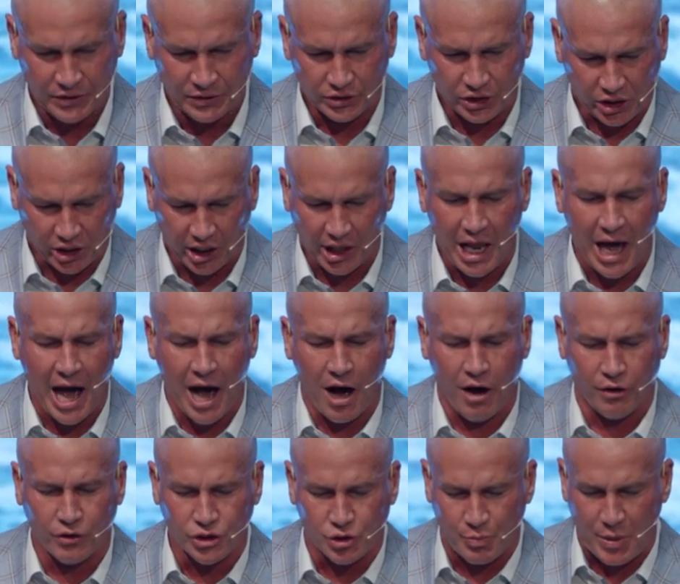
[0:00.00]
The
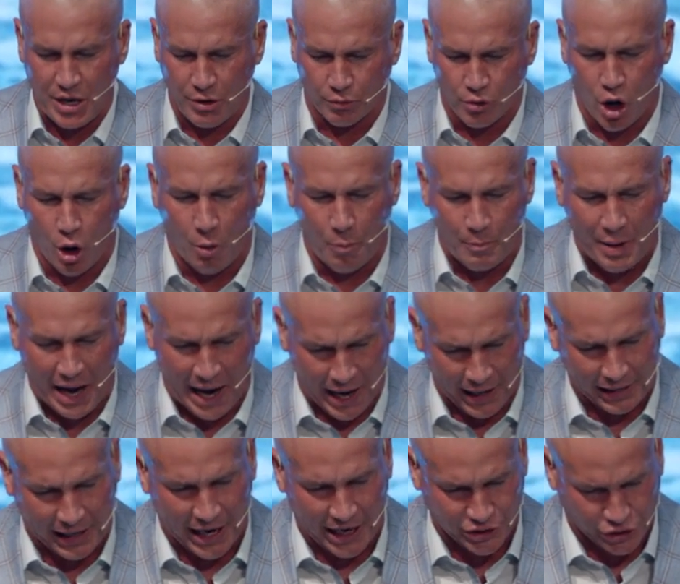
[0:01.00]
clouds be rolled
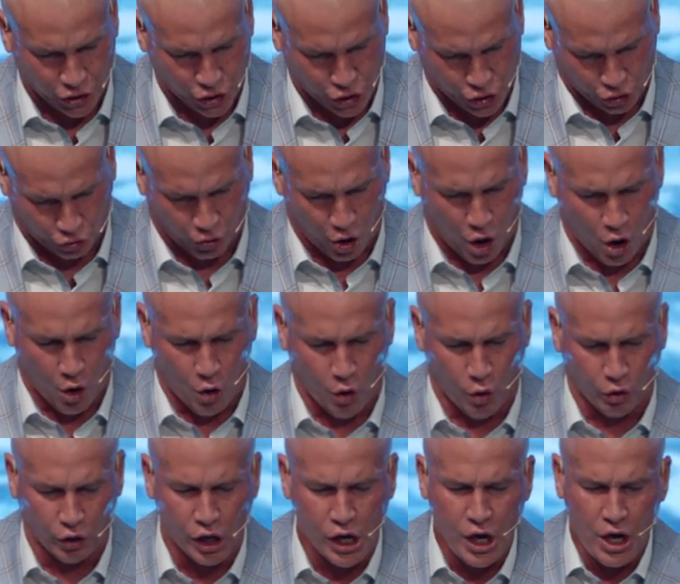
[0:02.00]
back as a
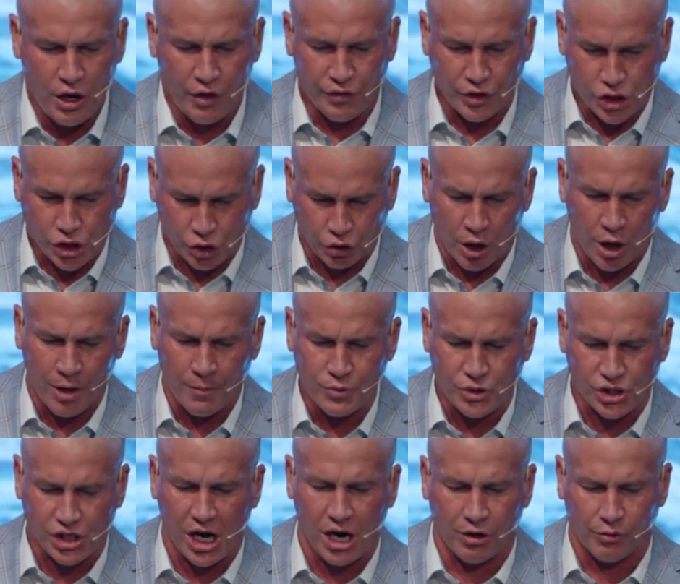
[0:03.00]
scroll. The trump
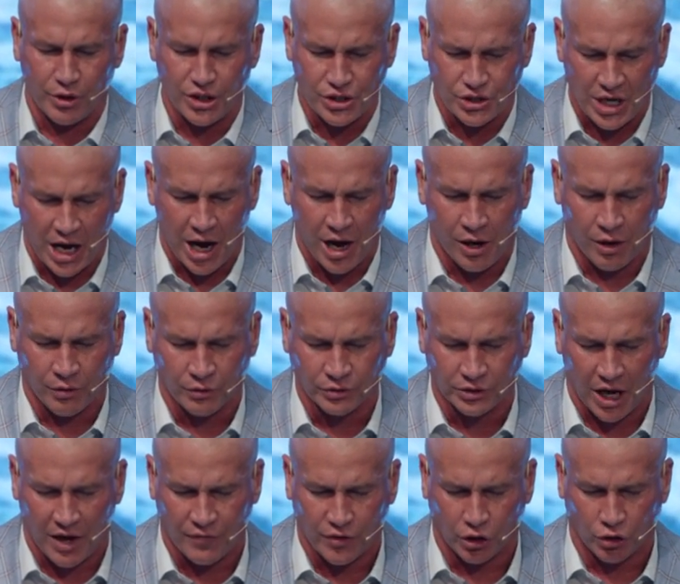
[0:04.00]
shall resound
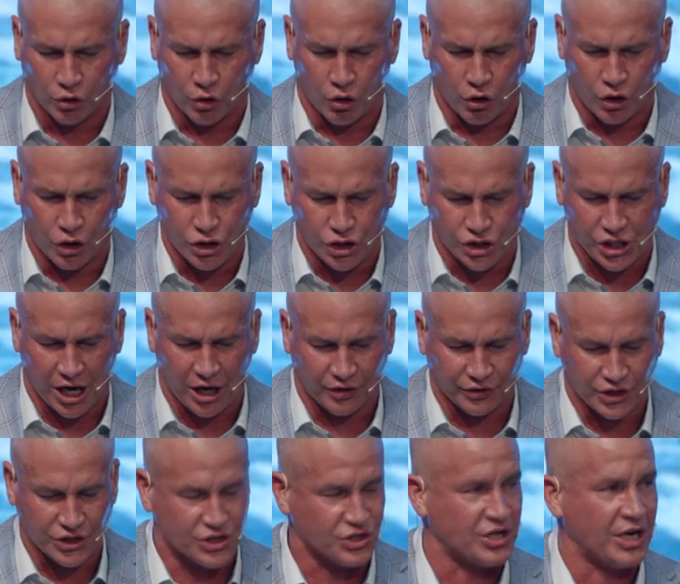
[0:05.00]
and the Lord shall
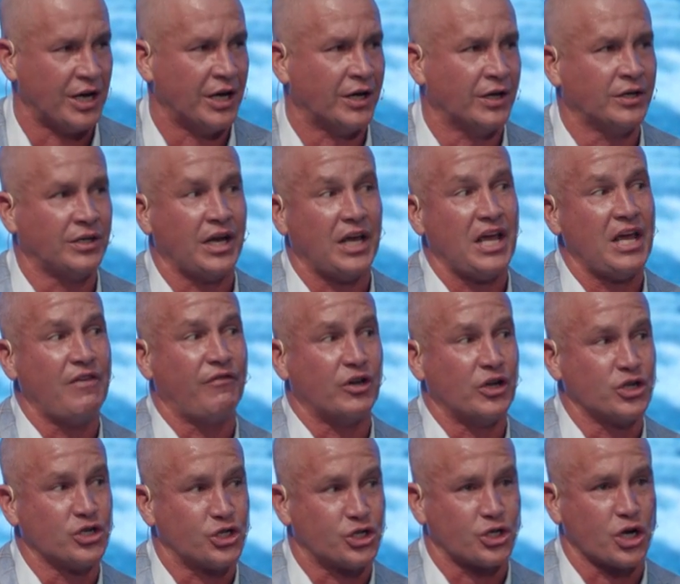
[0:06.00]
descend.
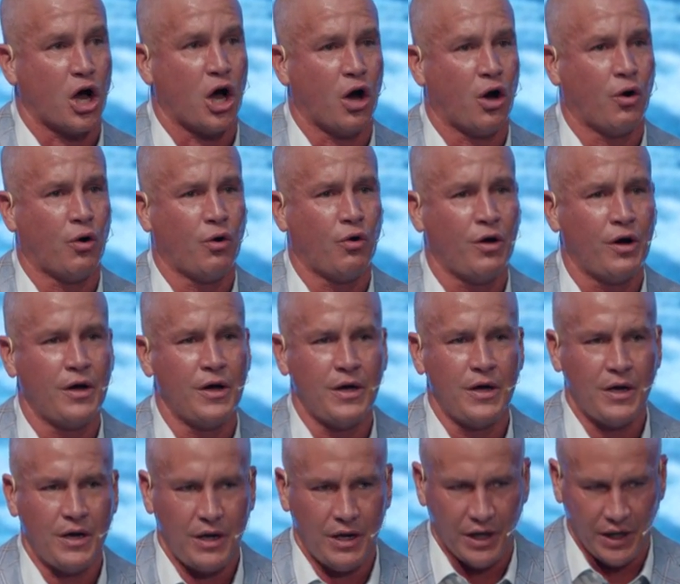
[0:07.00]
Even so,
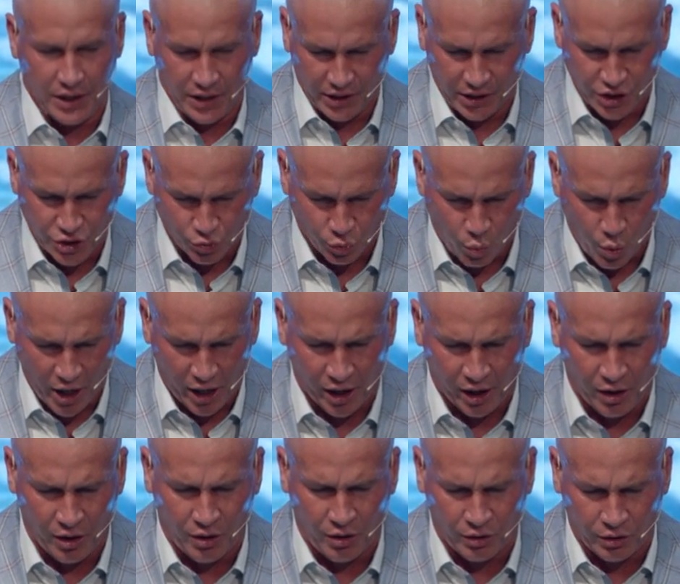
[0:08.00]
it is
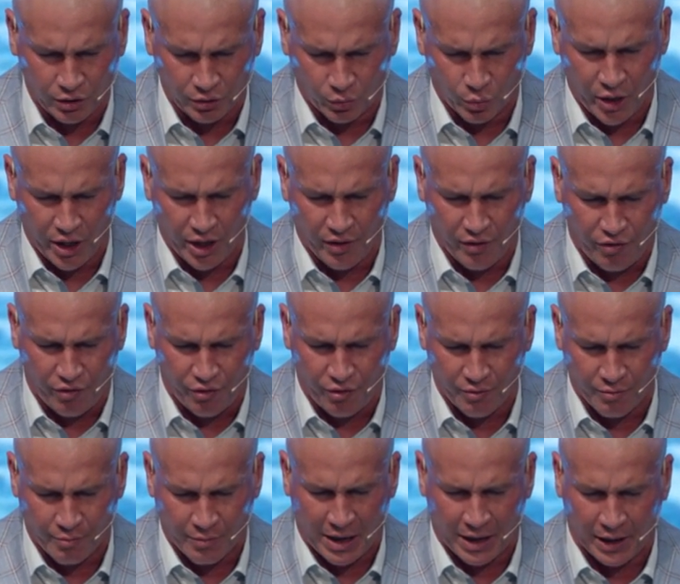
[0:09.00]
well with
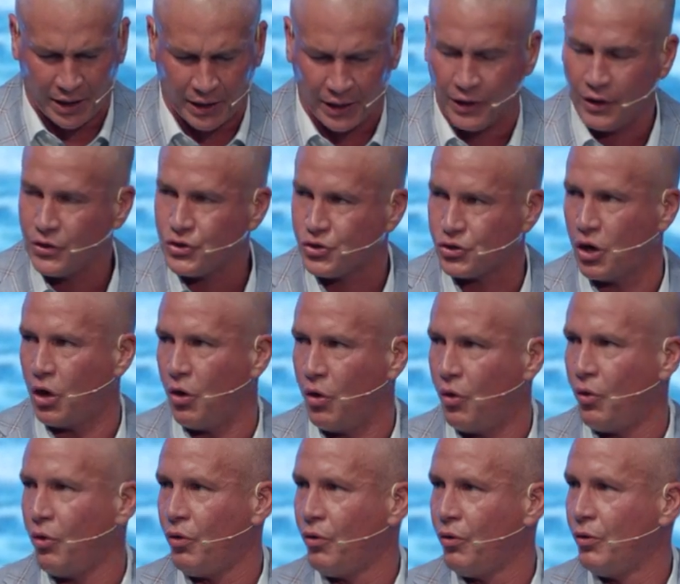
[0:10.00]
my soul.